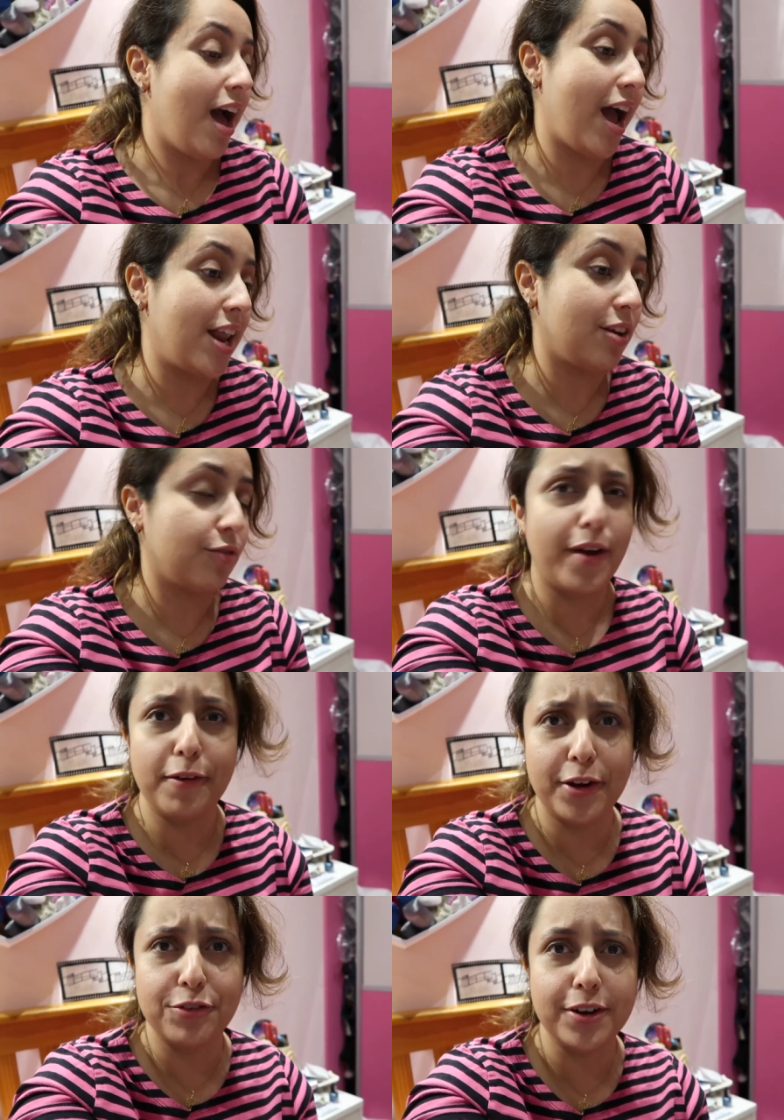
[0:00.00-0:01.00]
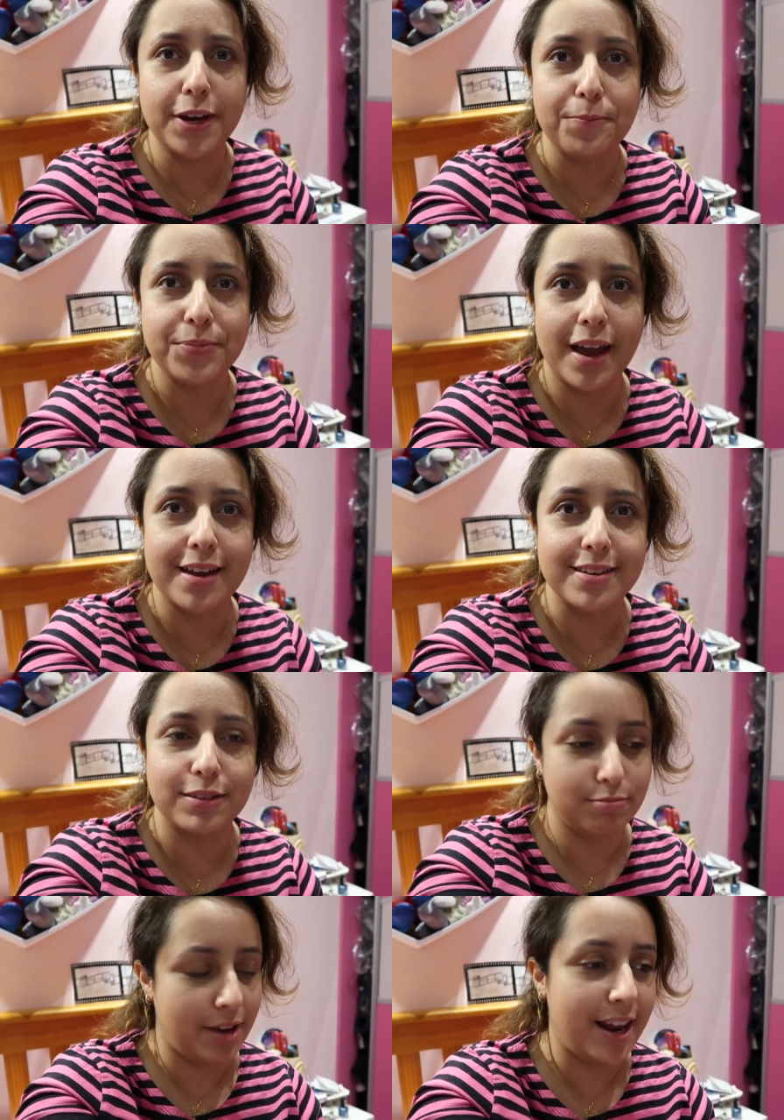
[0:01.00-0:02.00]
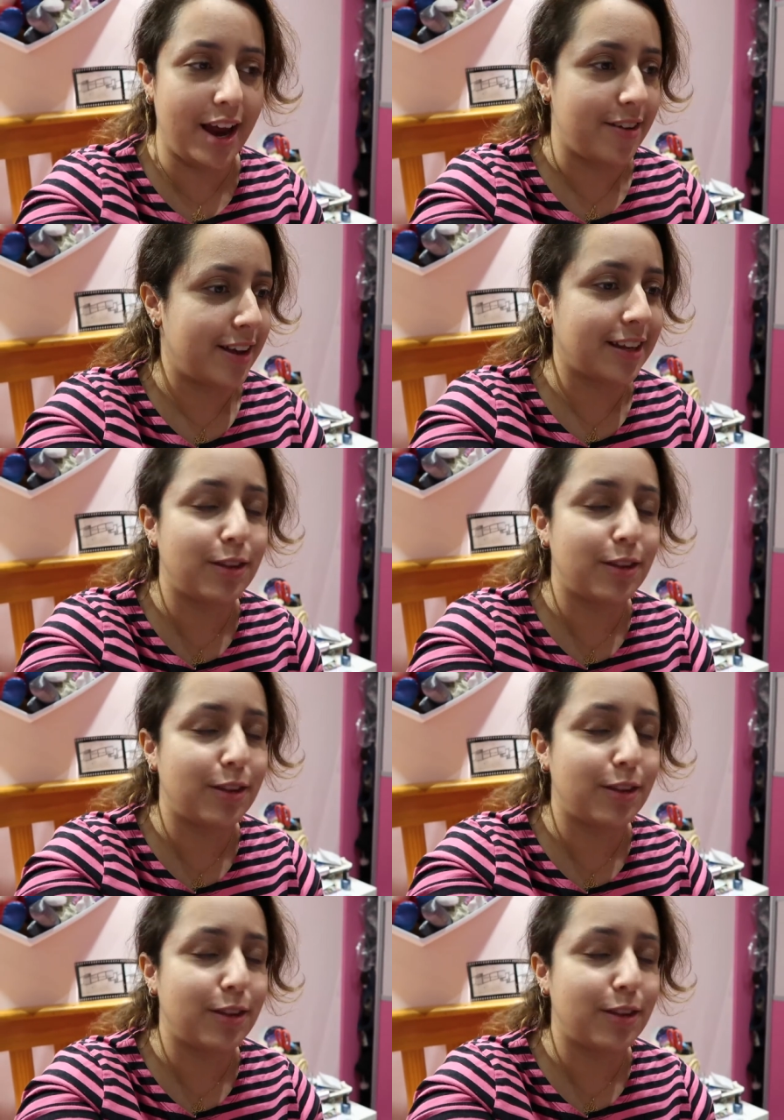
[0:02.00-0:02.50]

and very, very funny and hilarious.